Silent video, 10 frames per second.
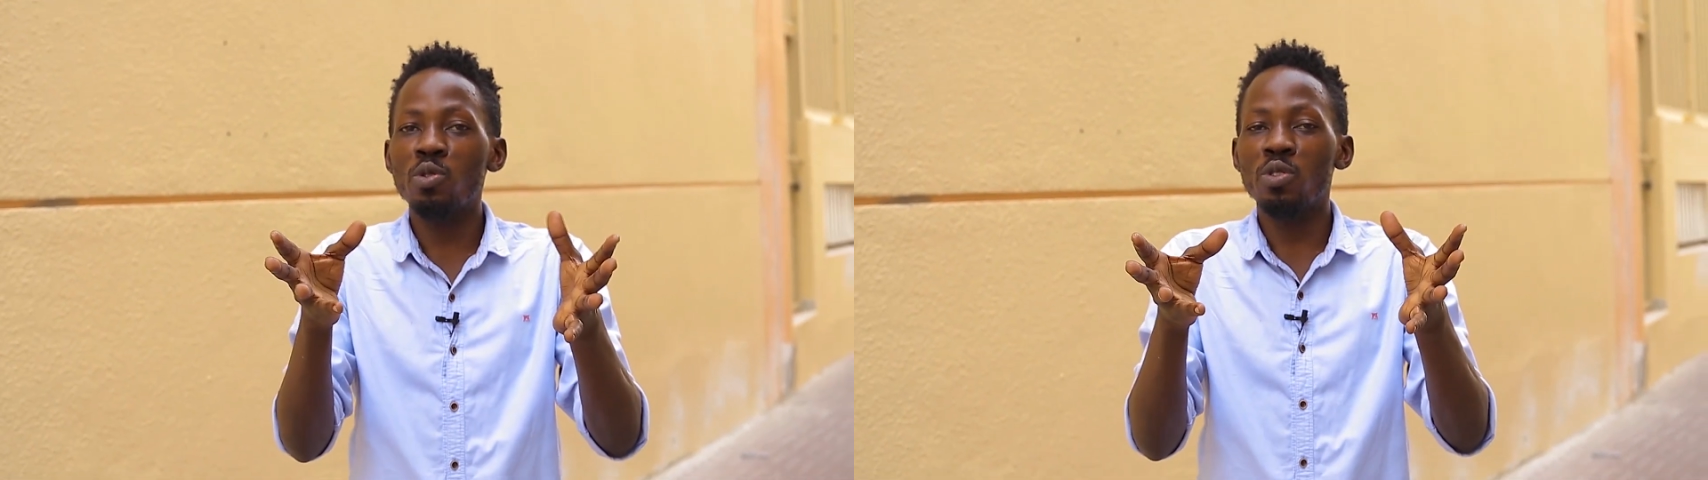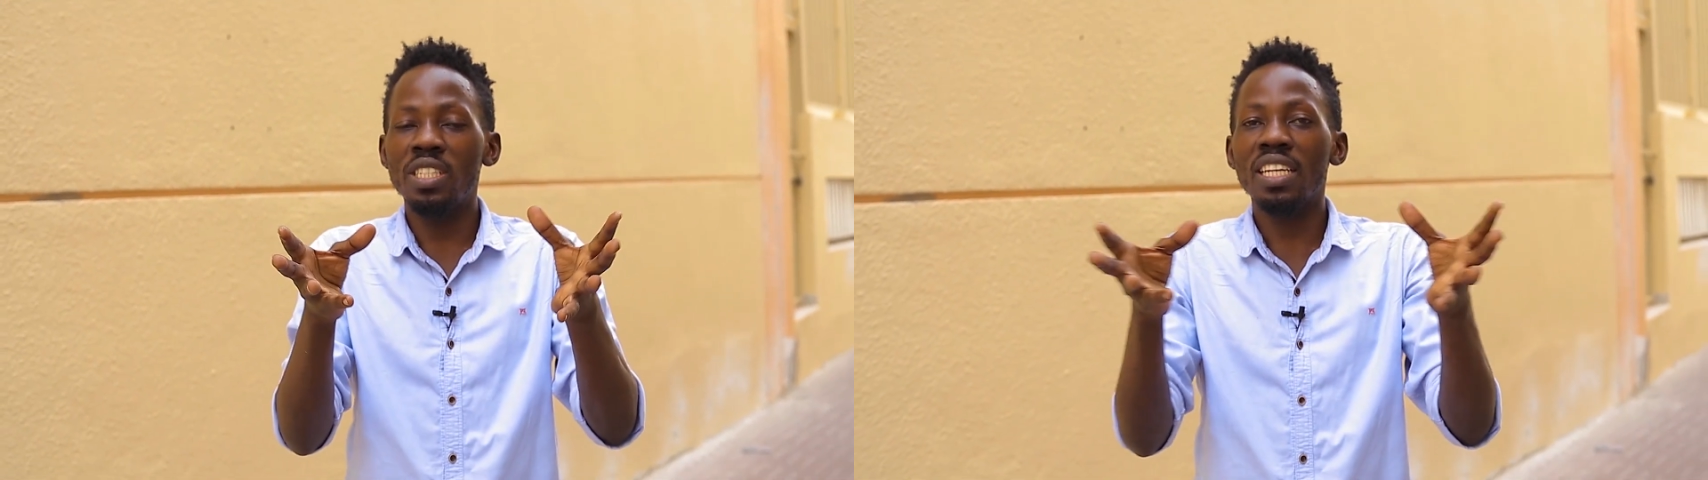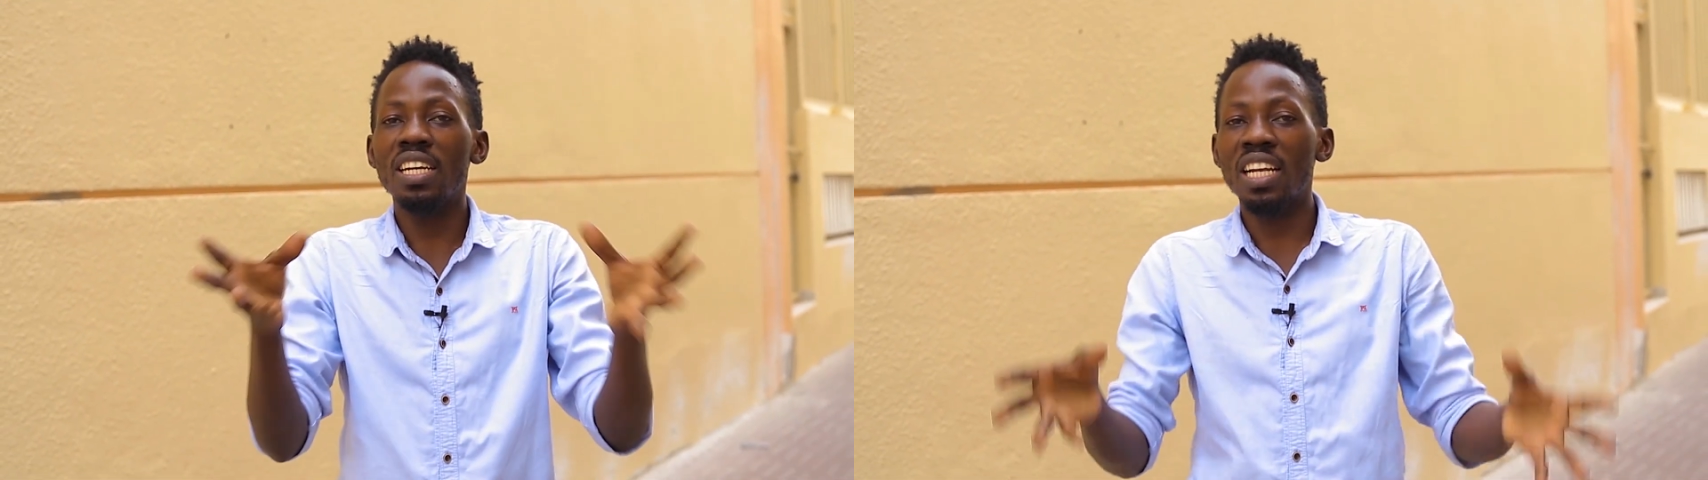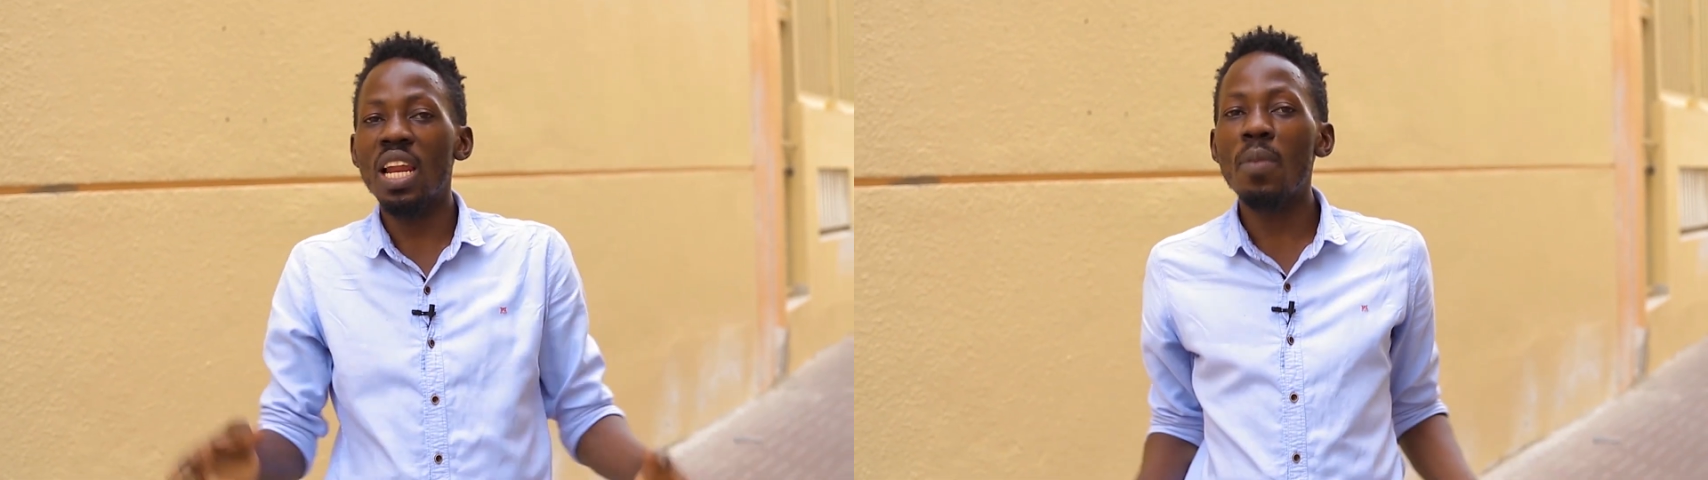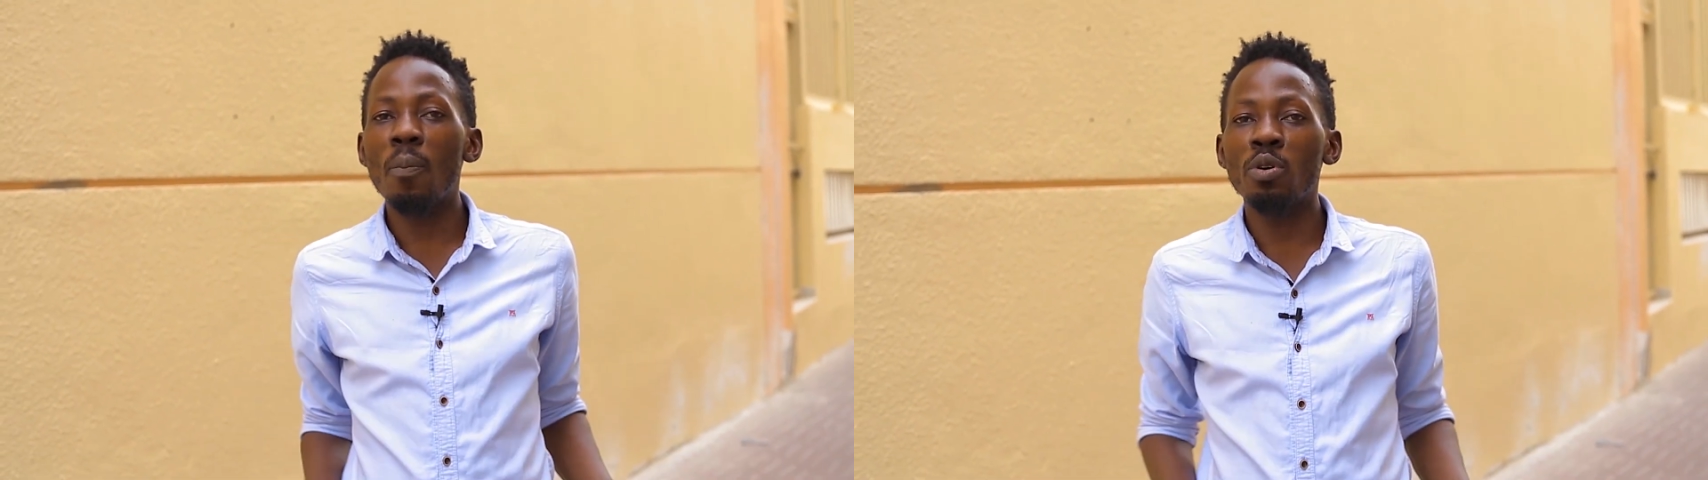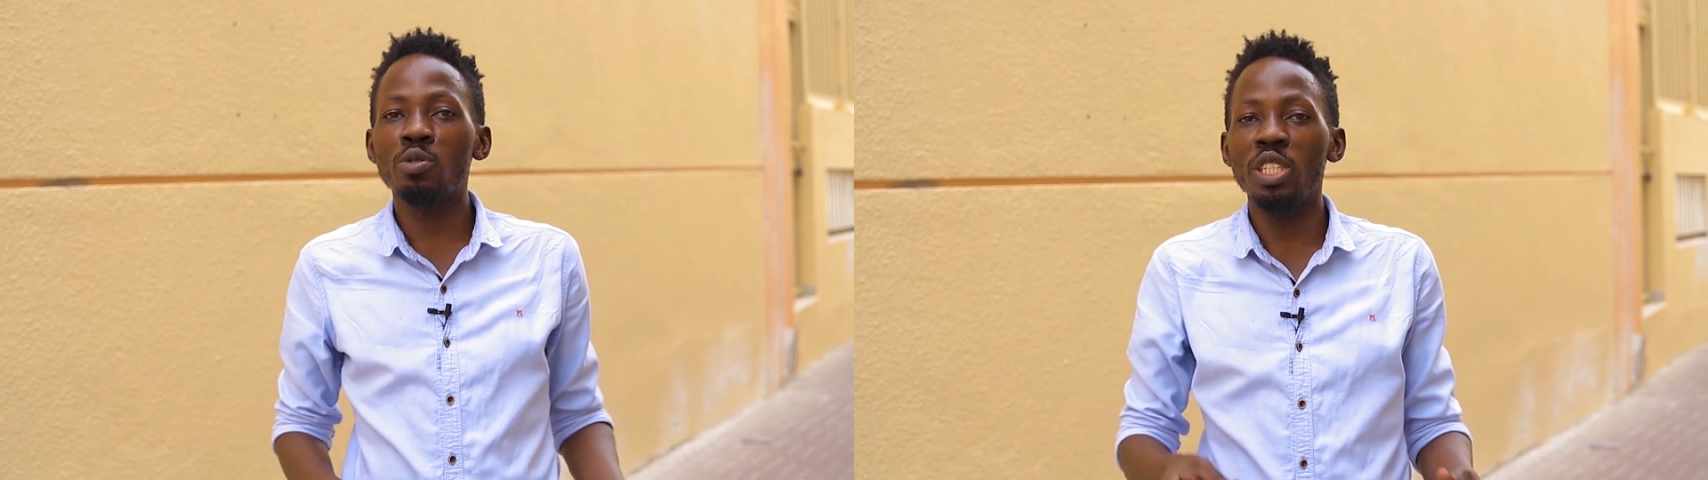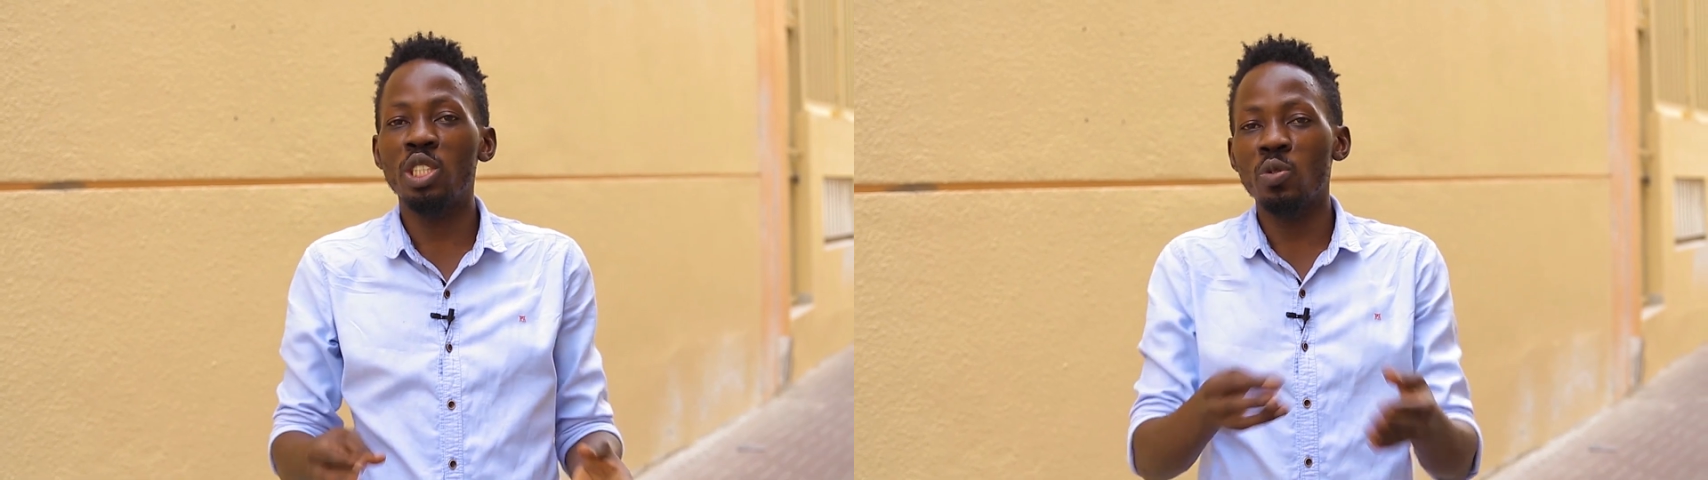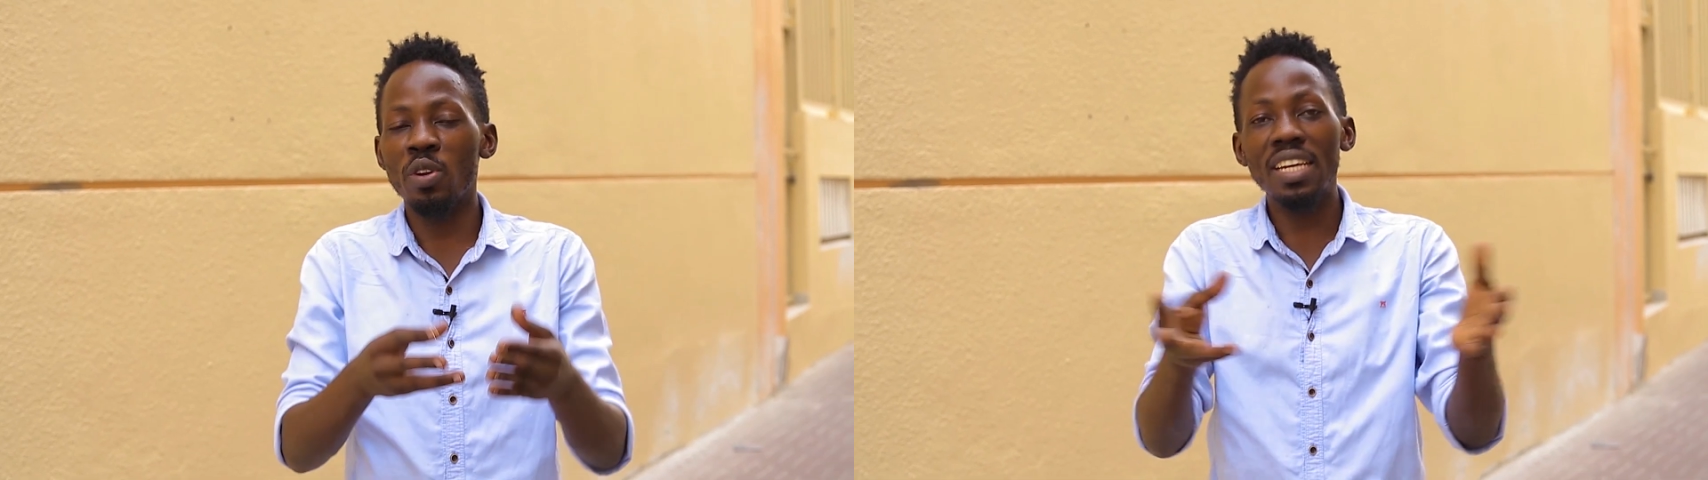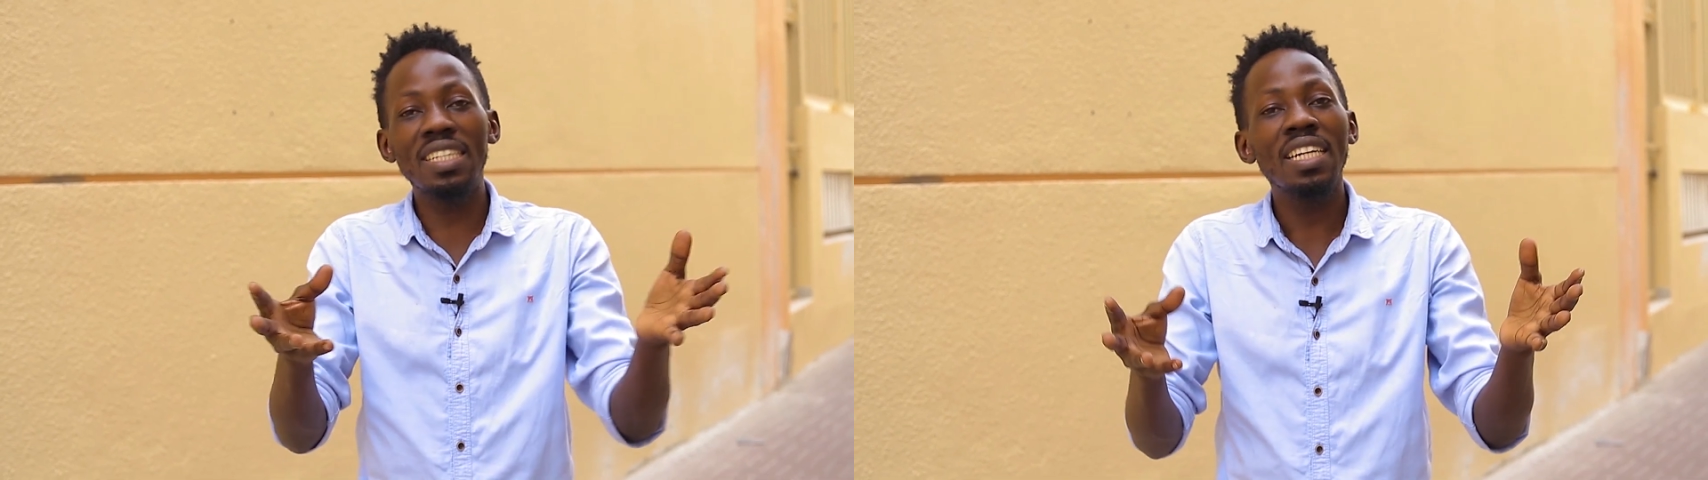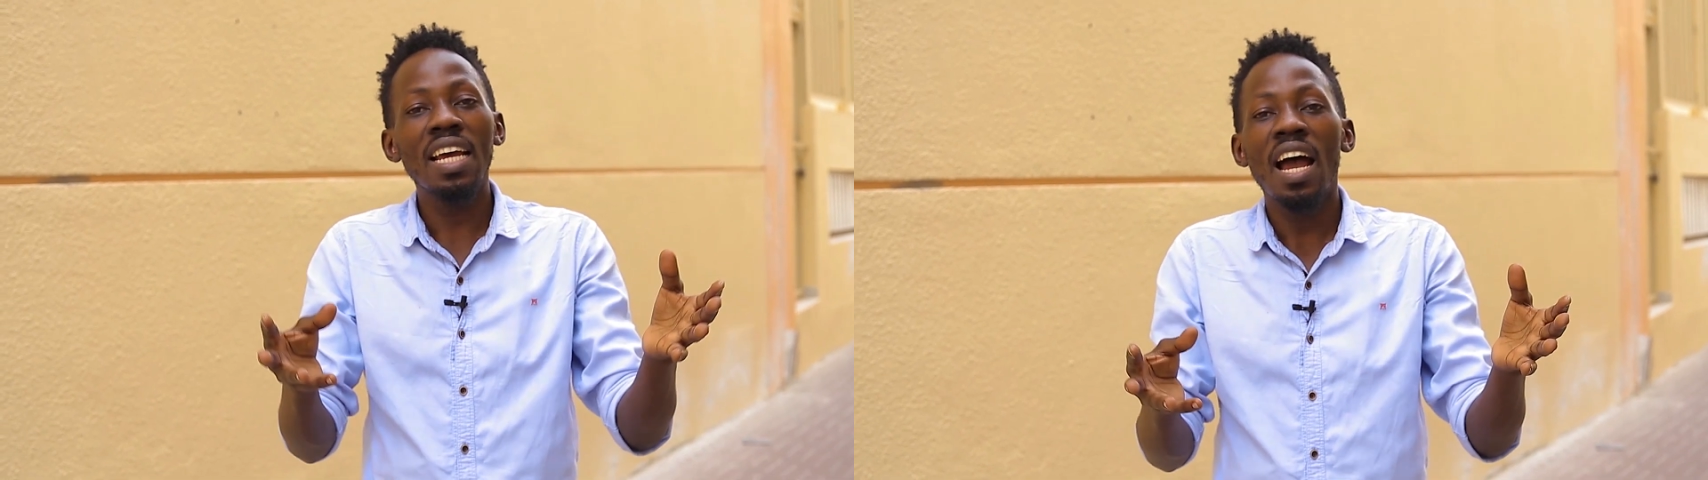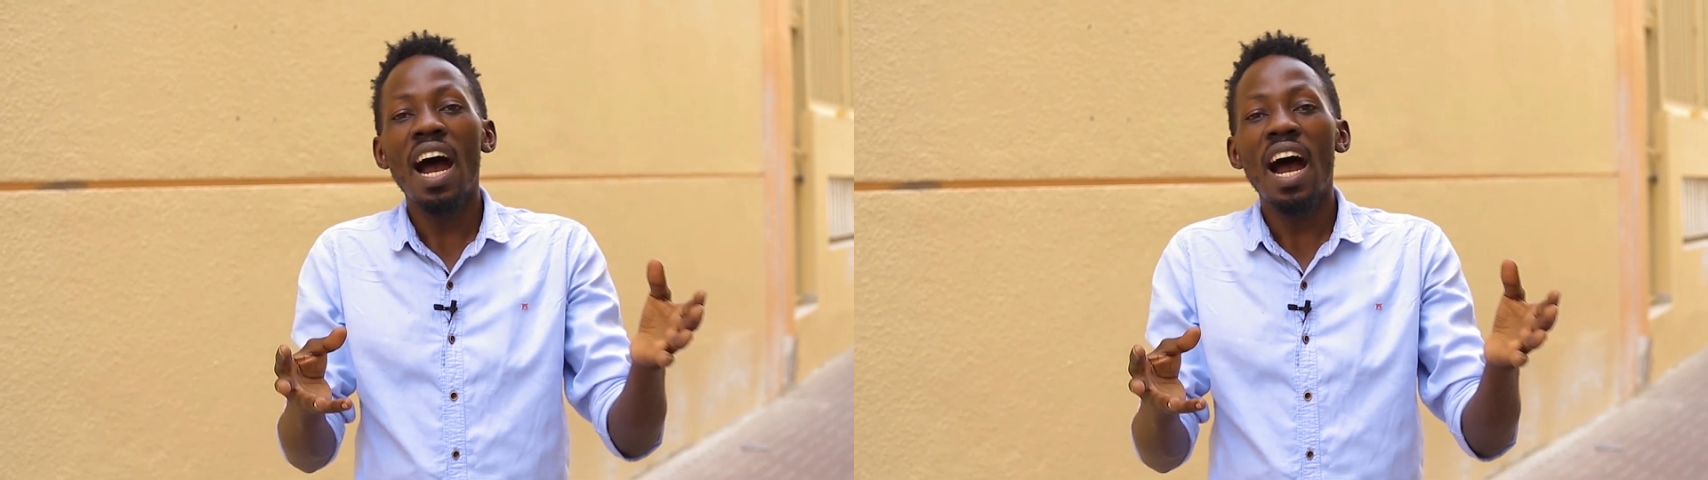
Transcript: to you to take a glamour portrait to get